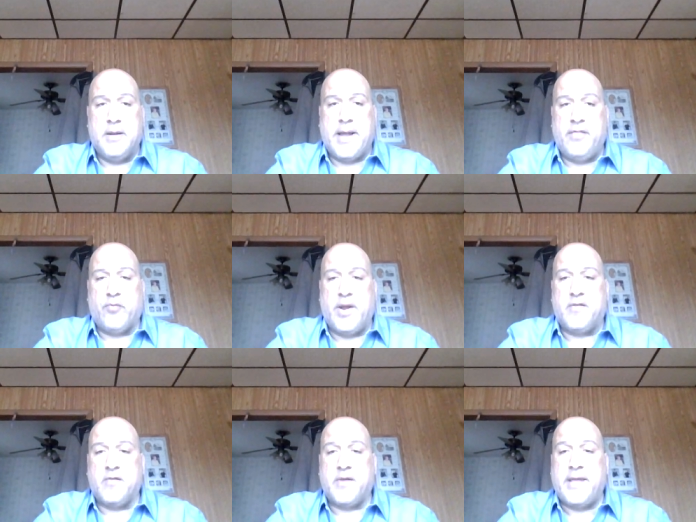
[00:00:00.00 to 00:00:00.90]
9th
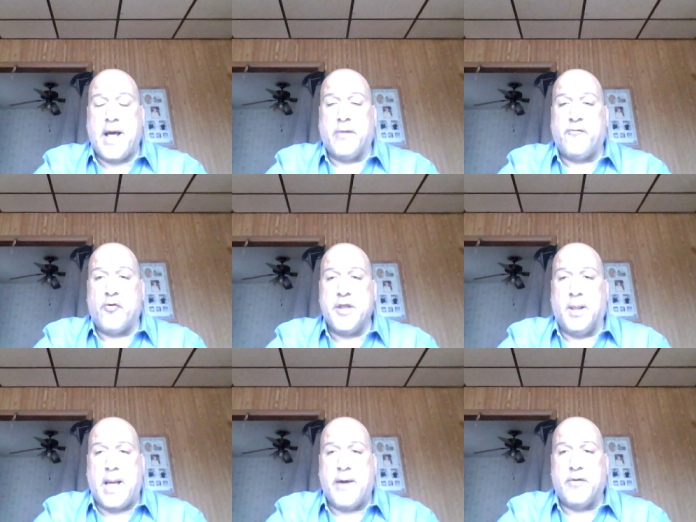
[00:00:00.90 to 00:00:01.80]
race is a California
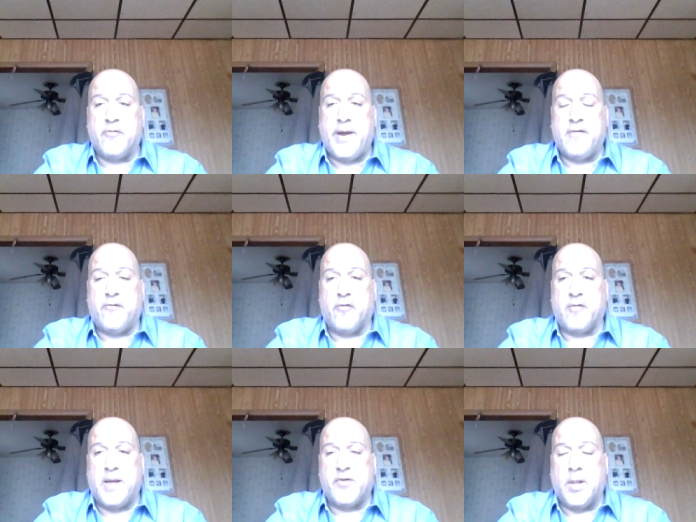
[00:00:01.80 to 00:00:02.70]
allowance race,
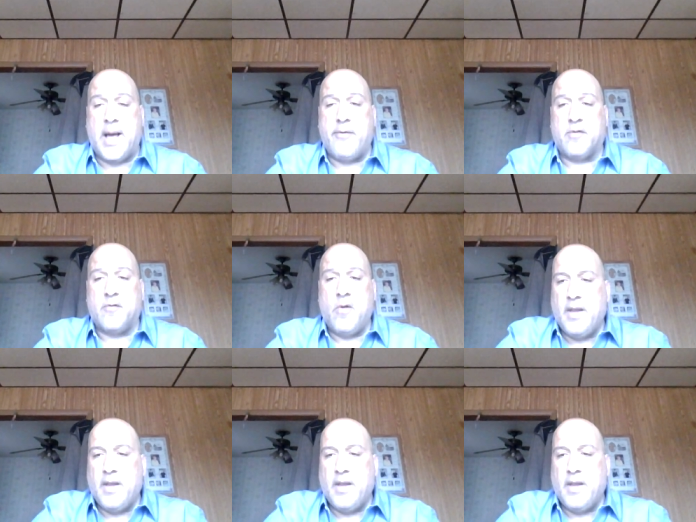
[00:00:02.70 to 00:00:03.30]
first level allowance,